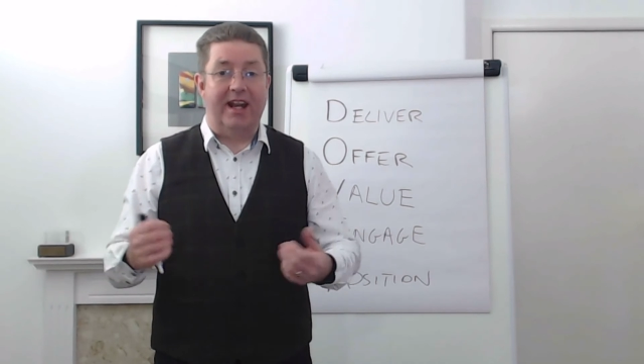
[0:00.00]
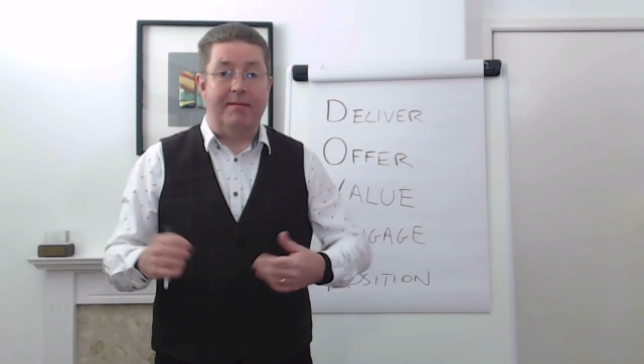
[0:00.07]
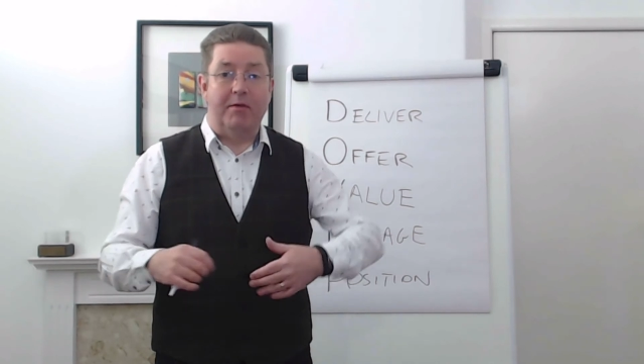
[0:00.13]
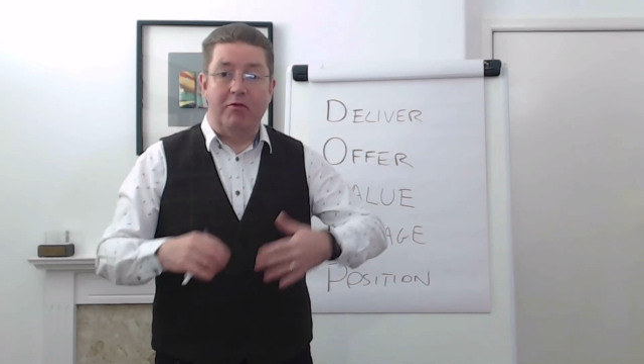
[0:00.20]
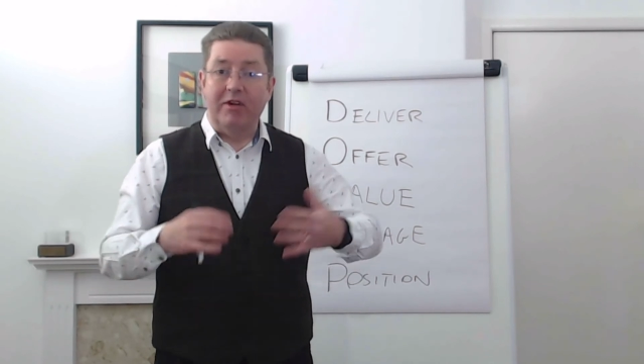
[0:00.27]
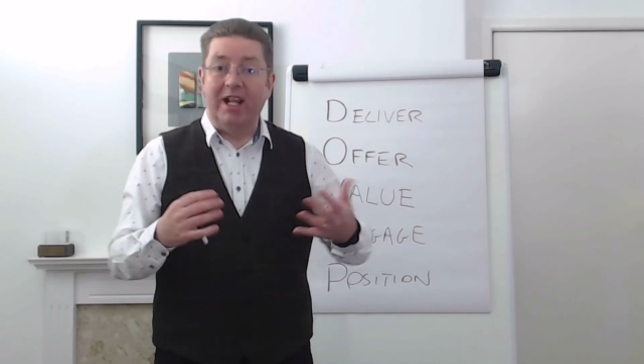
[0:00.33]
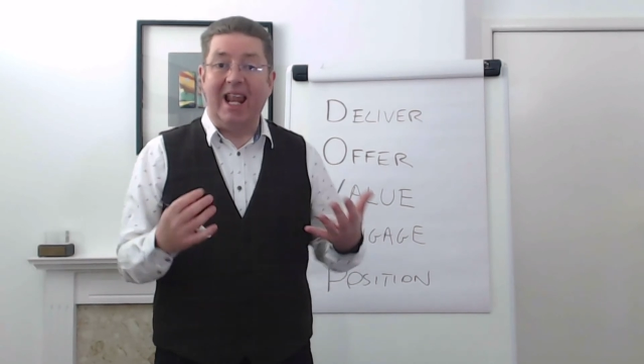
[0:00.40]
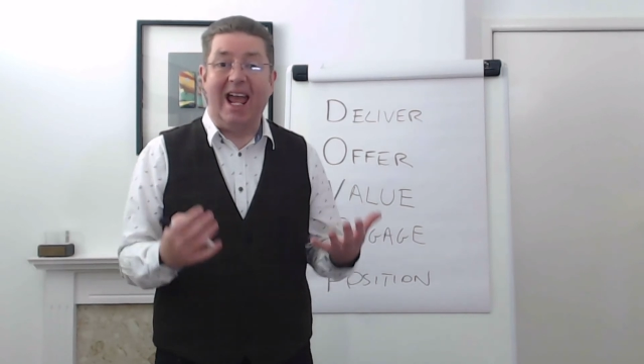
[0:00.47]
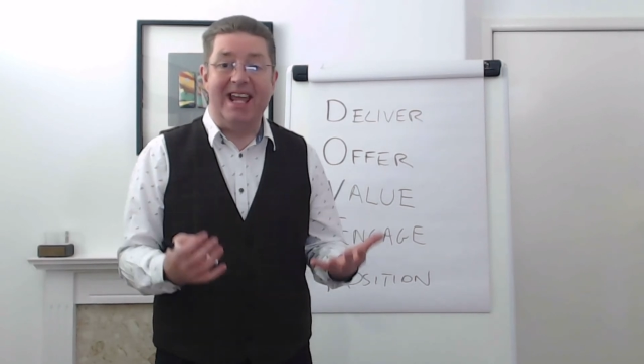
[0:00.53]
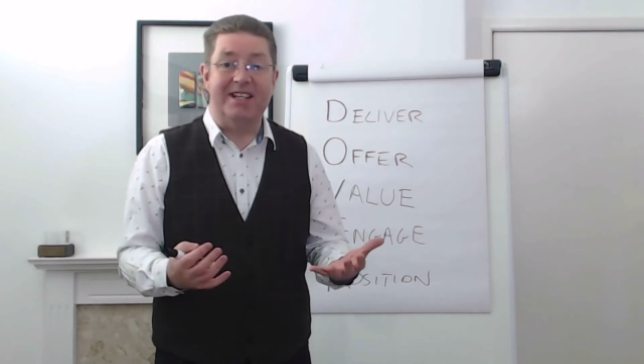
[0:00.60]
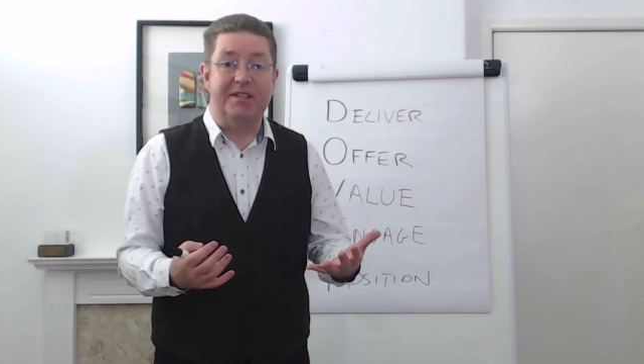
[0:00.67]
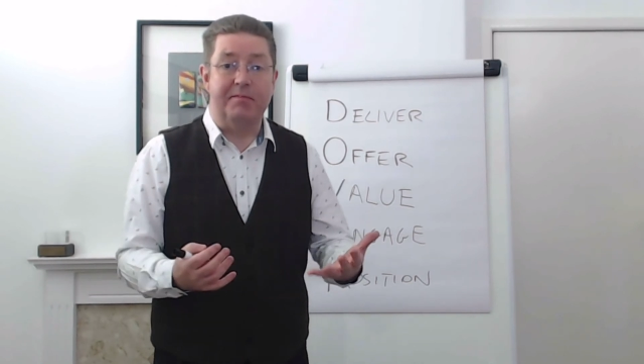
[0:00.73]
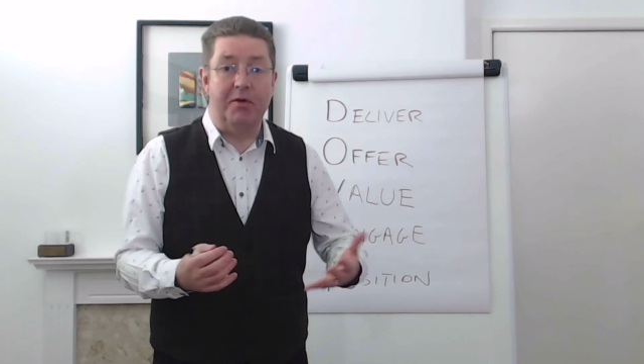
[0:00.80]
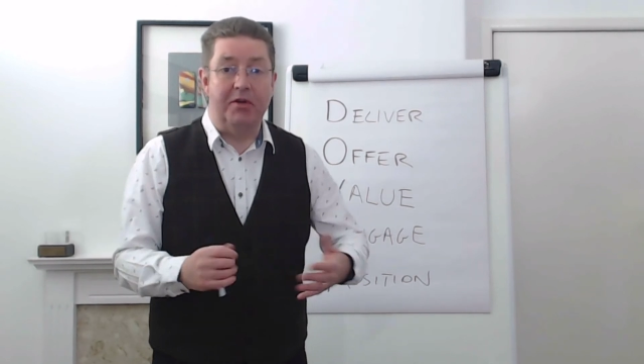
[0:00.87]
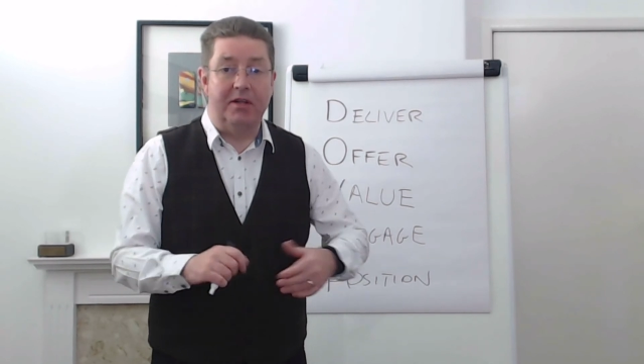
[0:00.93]
I'm a real
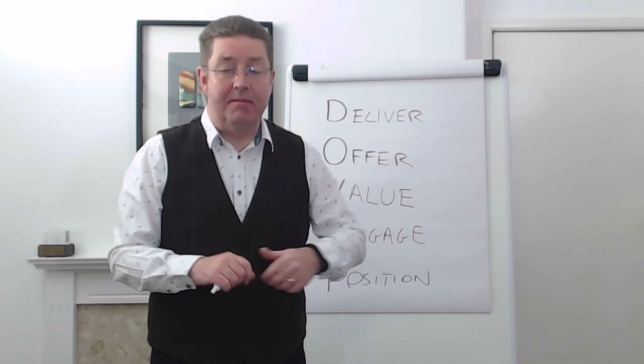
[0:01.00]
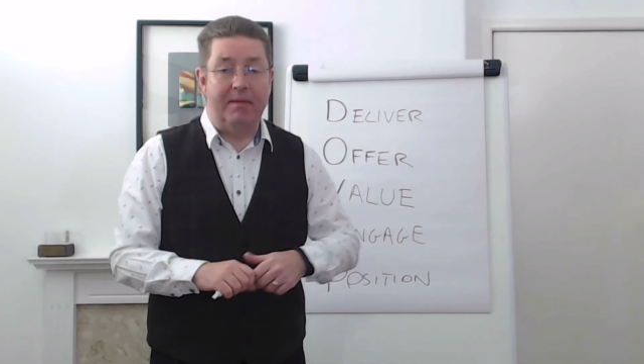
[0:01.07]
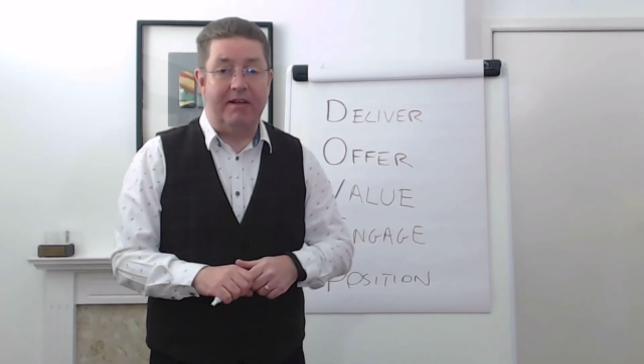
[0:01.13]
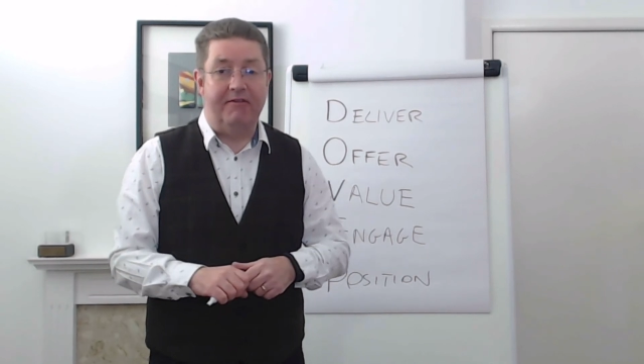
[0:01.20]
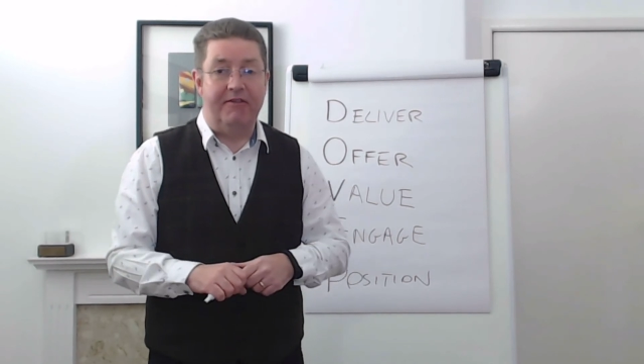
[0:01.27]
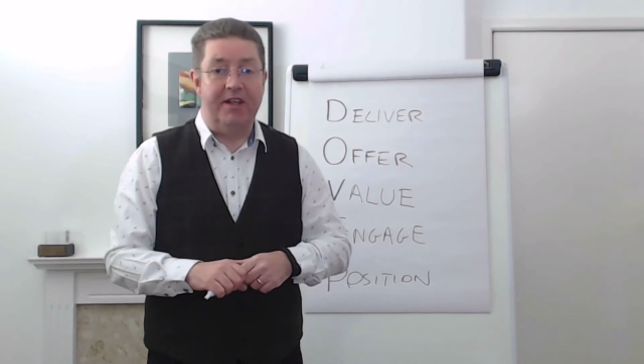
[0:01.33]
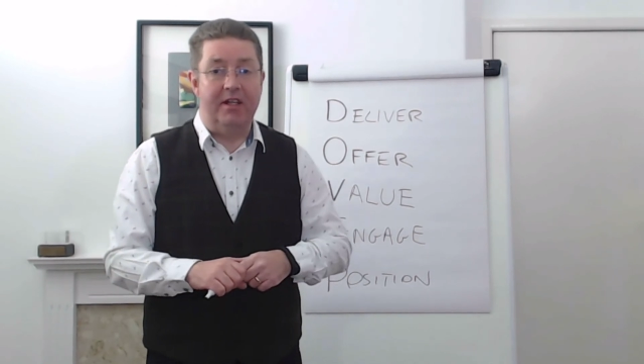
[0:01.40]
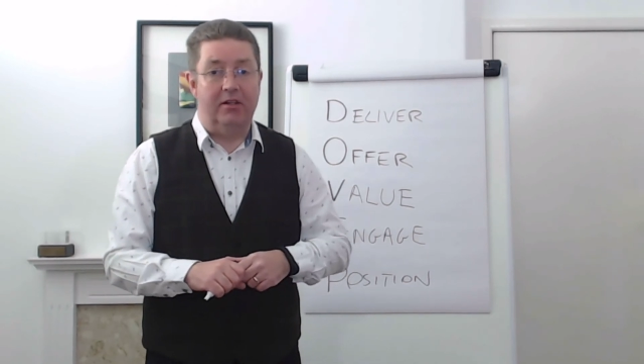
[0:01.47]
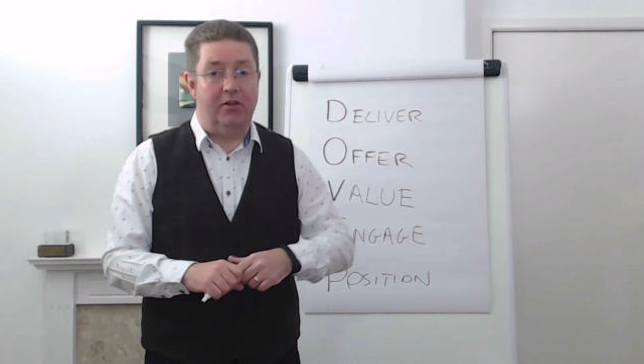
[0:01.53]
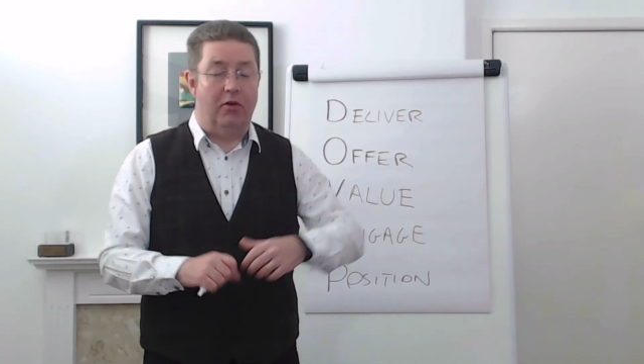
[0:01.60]
expert in my field,